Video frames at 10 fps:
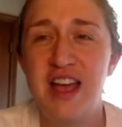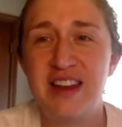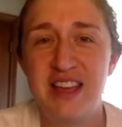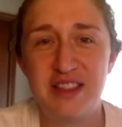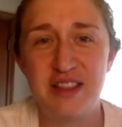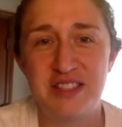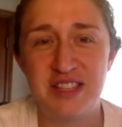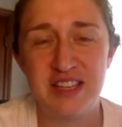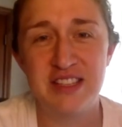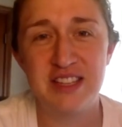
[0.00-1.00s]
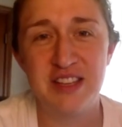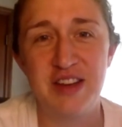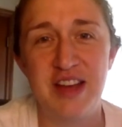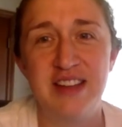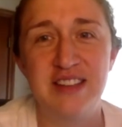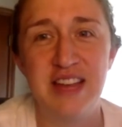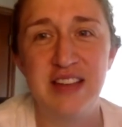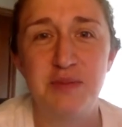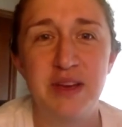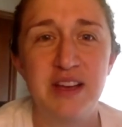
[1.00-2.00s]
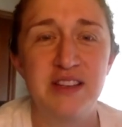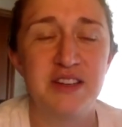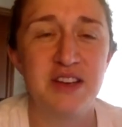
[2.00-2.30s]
and get those things in the United States because they're